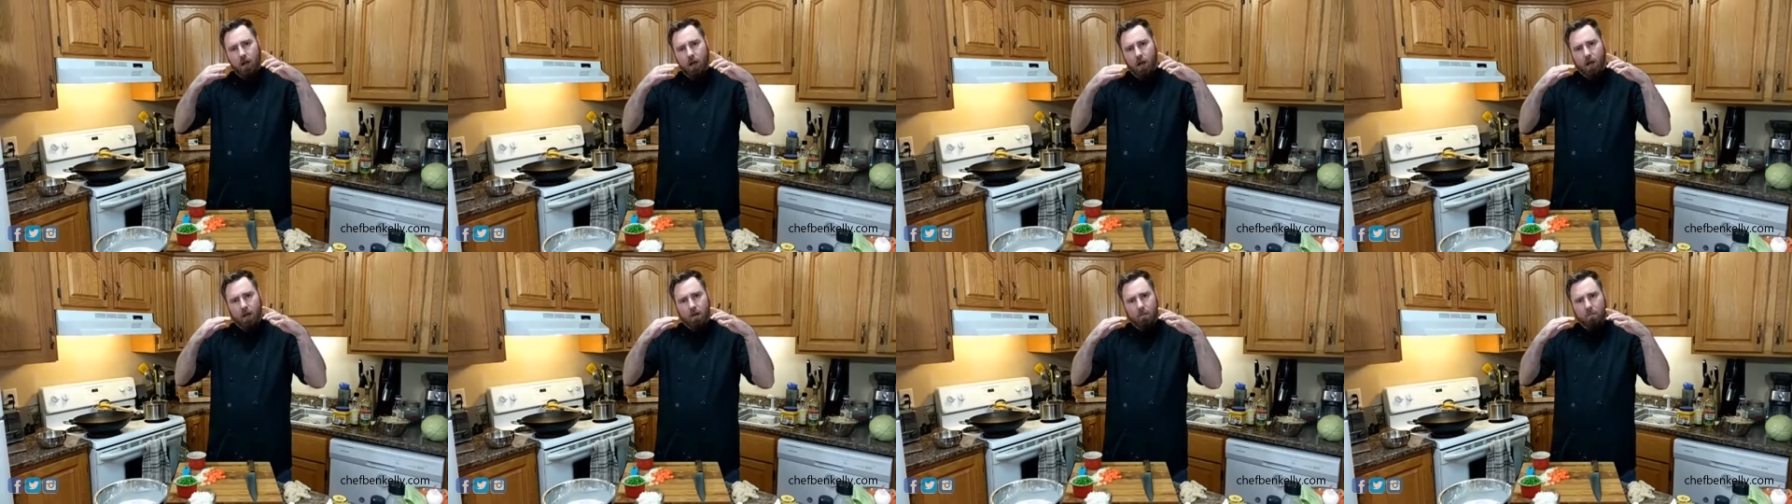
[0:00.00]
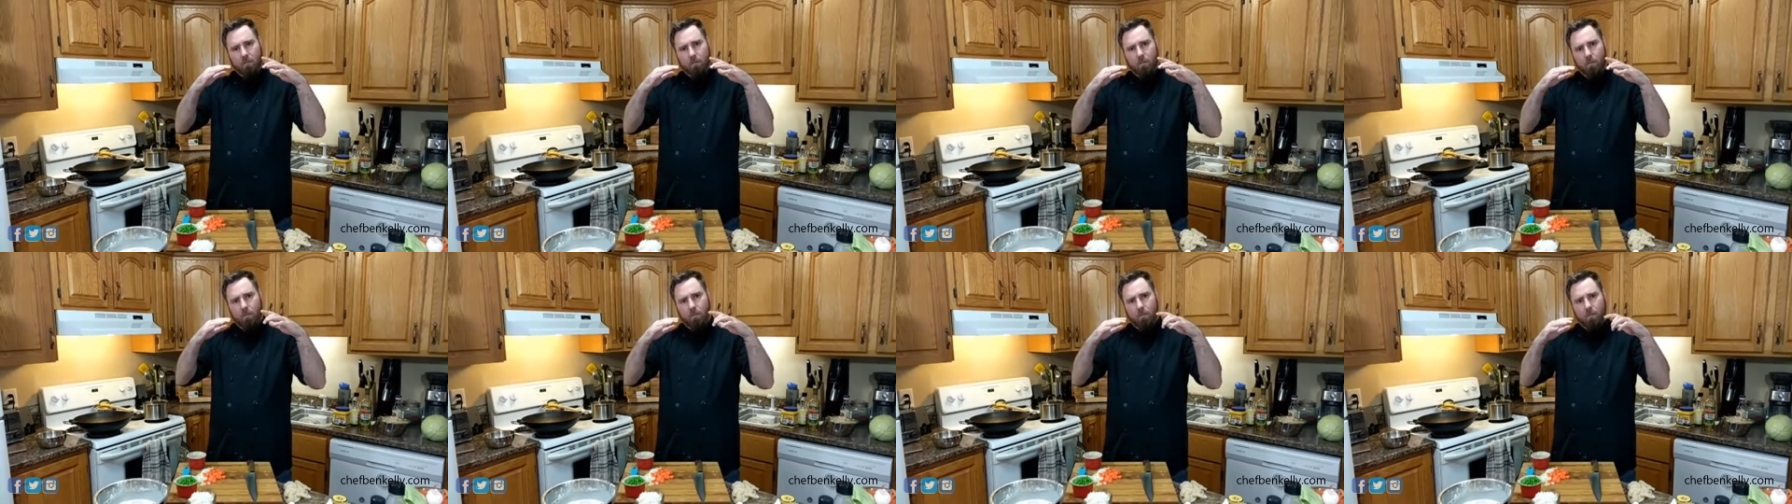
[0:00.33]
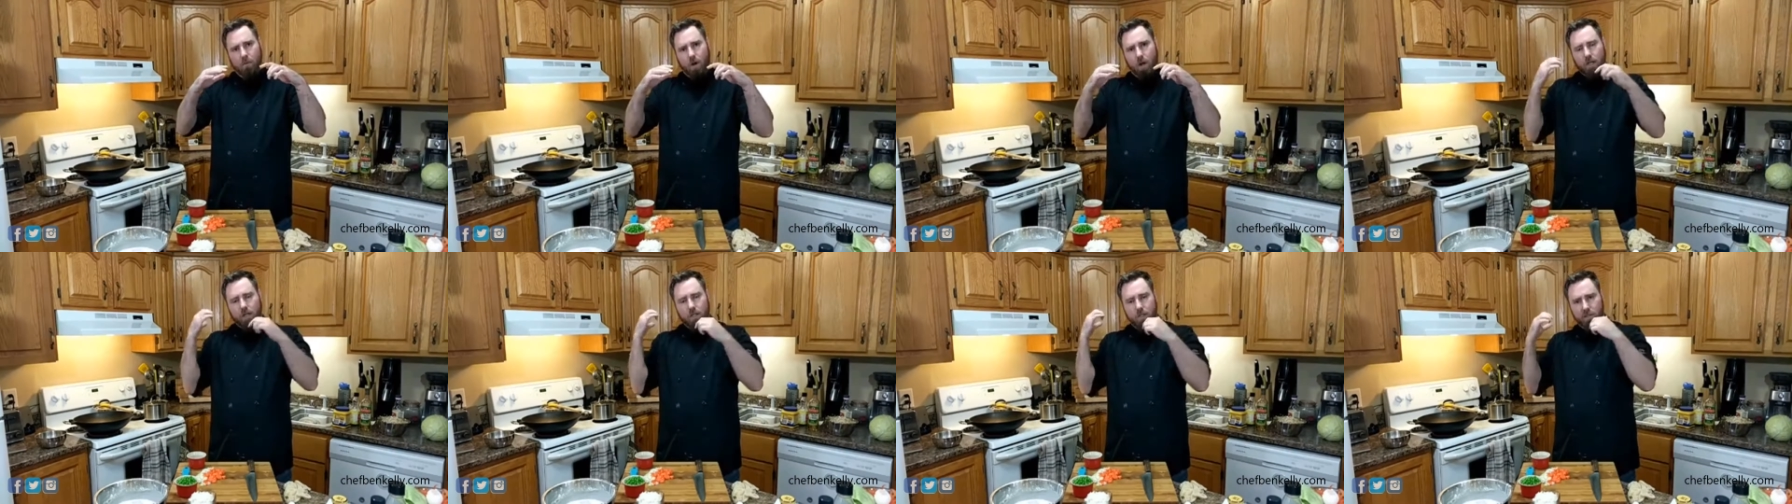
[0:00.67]
I
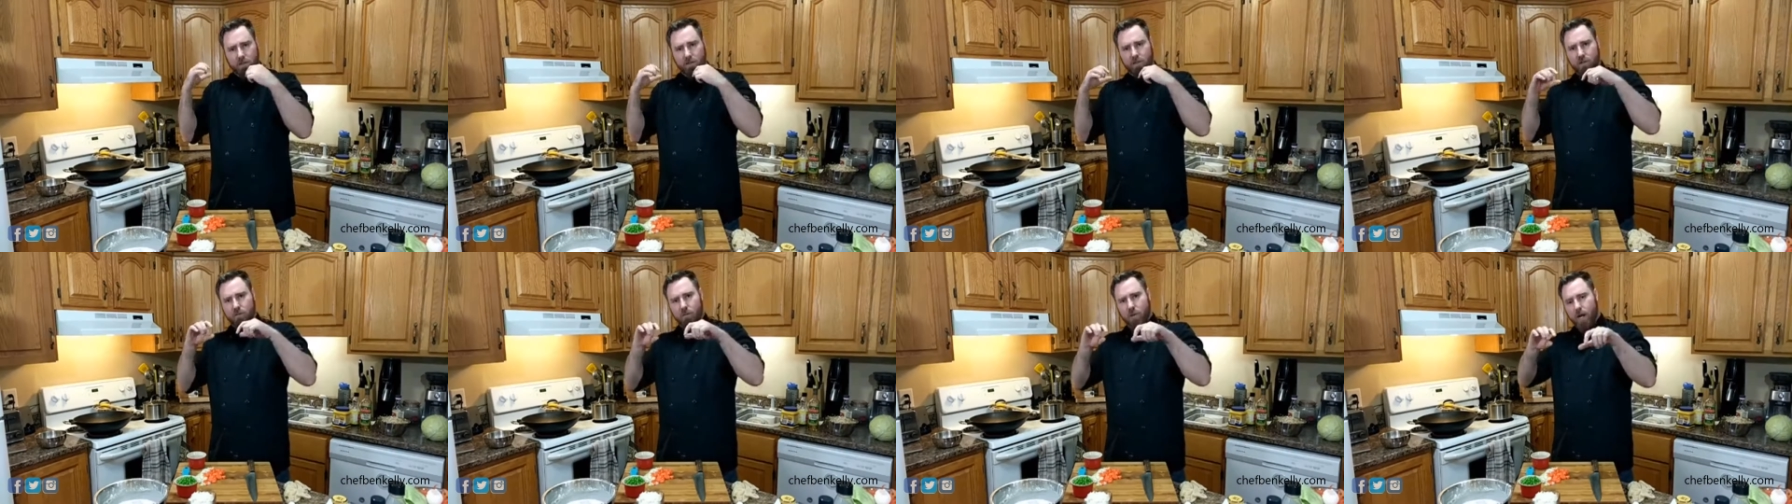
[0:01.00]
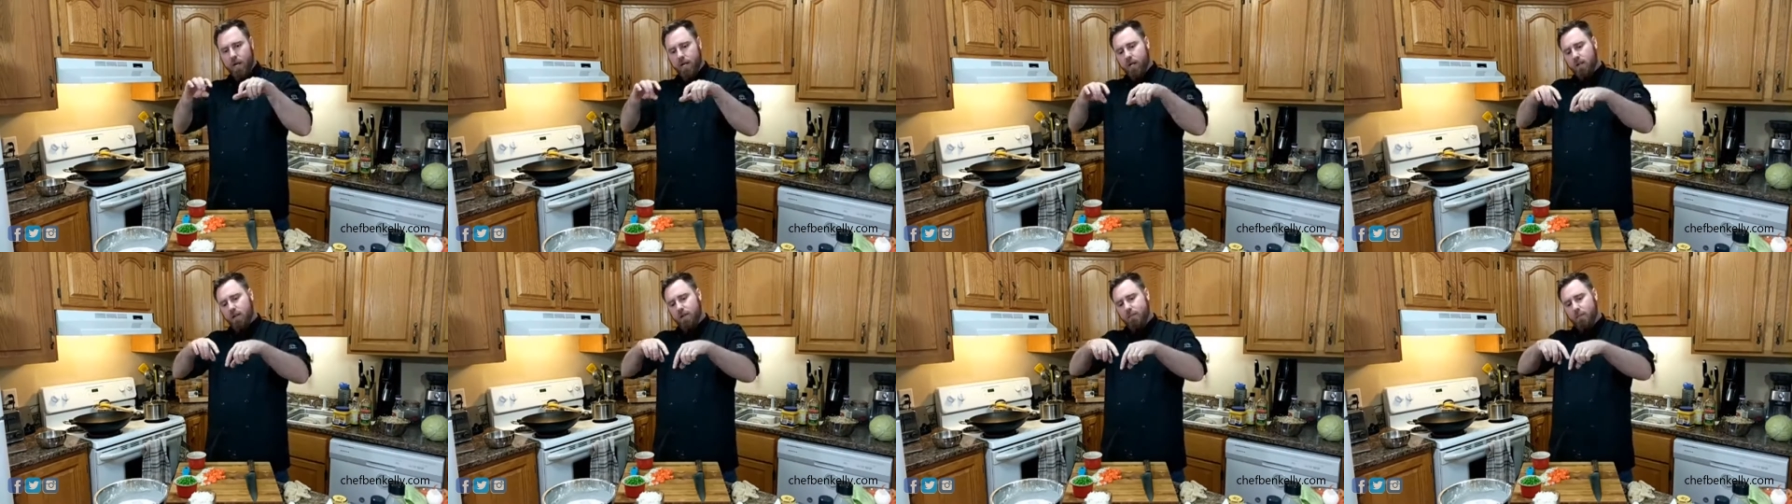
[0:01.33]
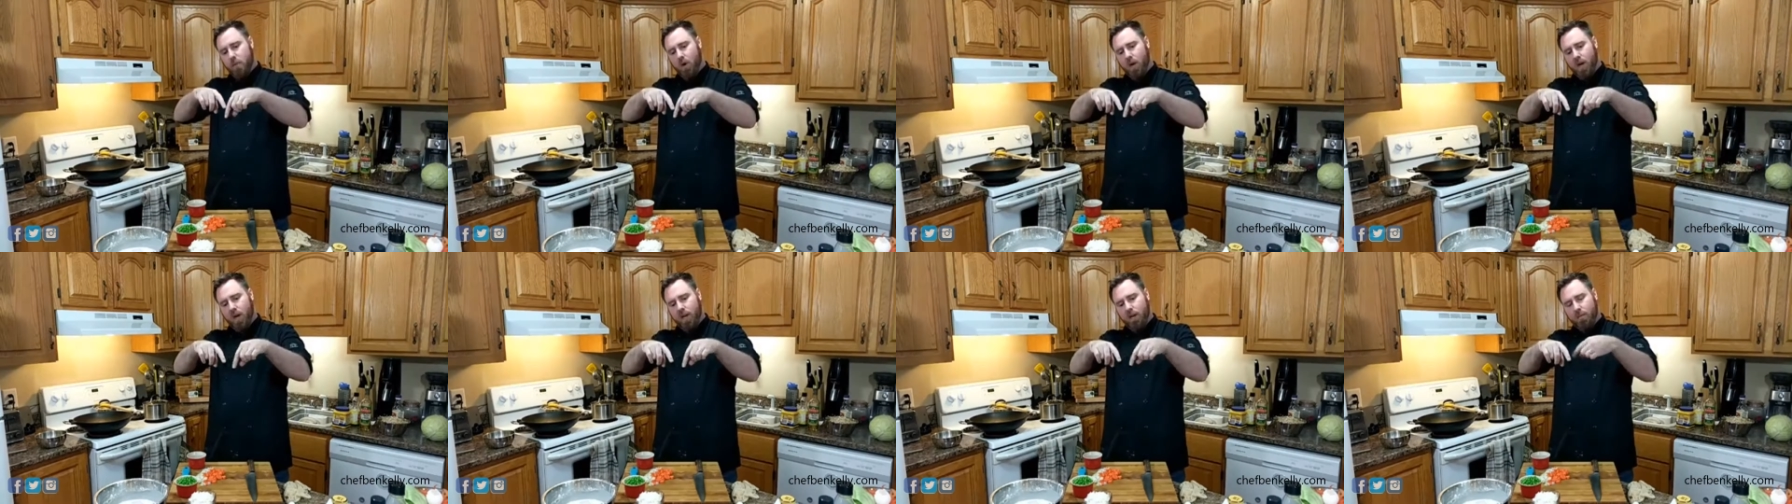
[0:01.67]
just looked at mine in
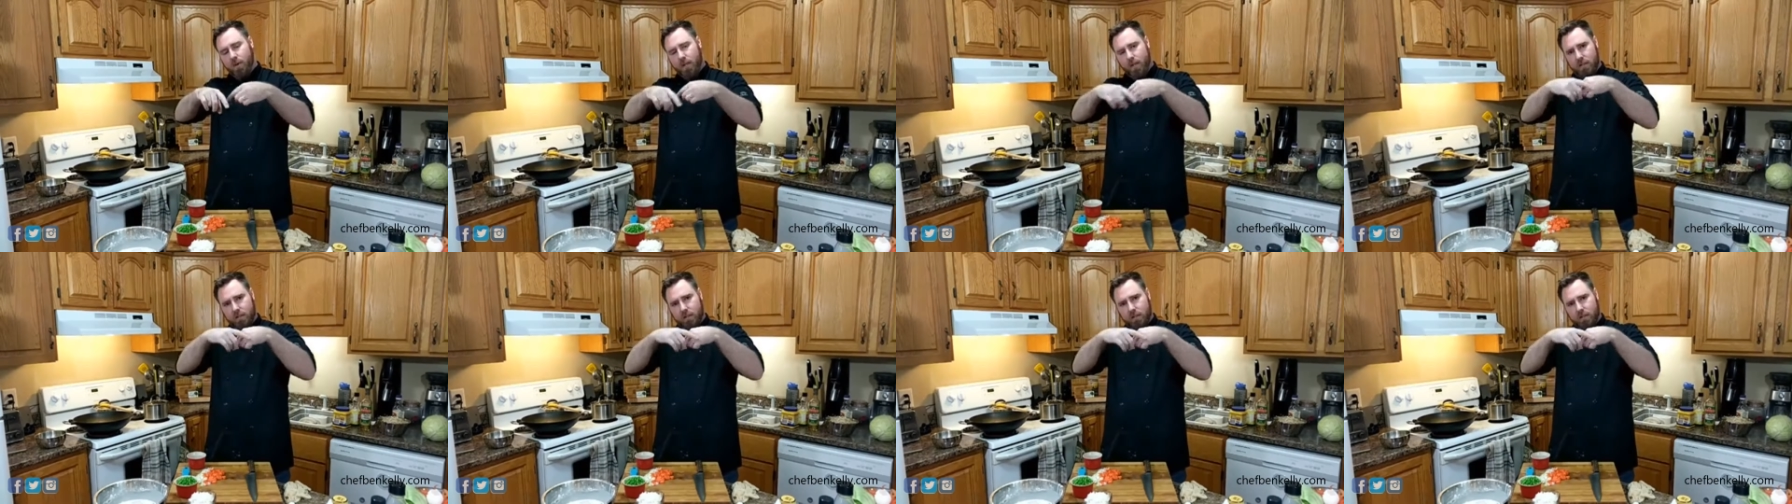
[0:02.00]
the bottom.